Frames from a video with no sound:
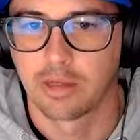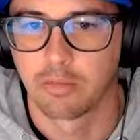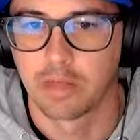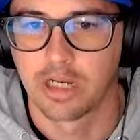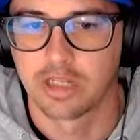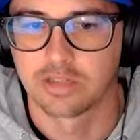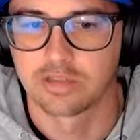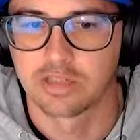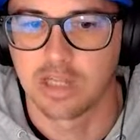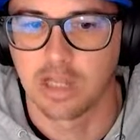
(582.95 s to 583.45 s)
I
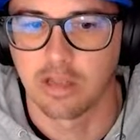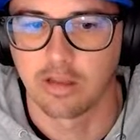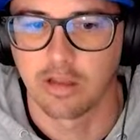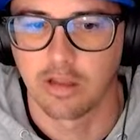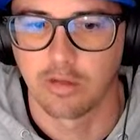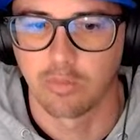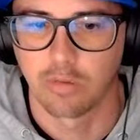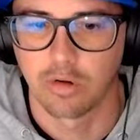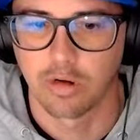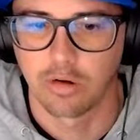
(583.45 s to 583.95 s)
mean, it's not
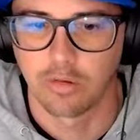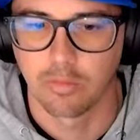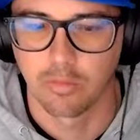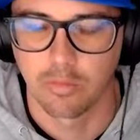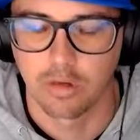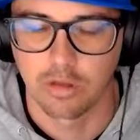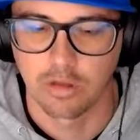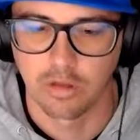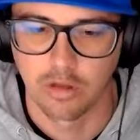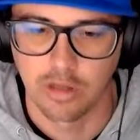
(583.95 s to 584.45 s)
like we're
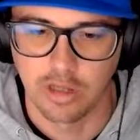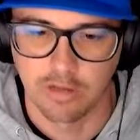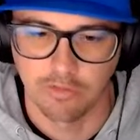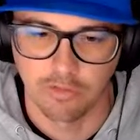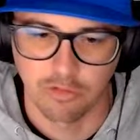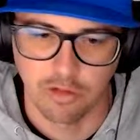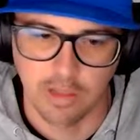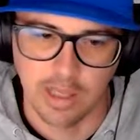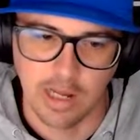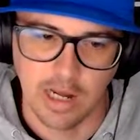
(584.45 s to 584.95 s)
looking
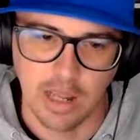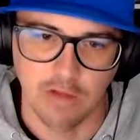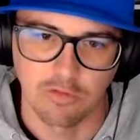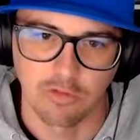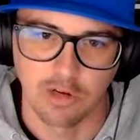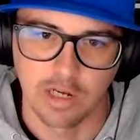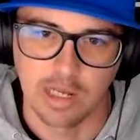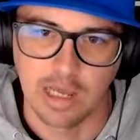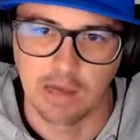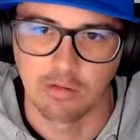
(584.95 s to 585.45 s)
for that
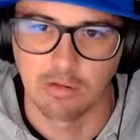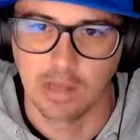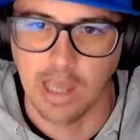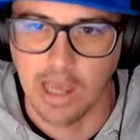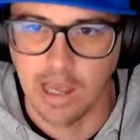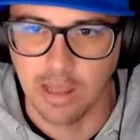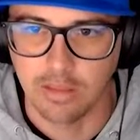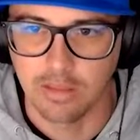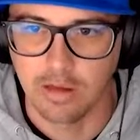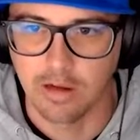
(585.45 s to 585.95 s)
every down
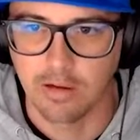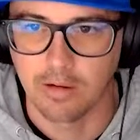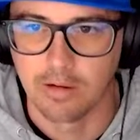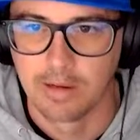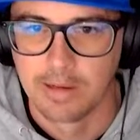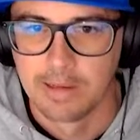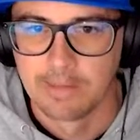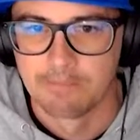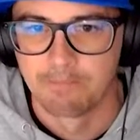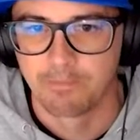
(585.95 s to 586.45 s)
guy there.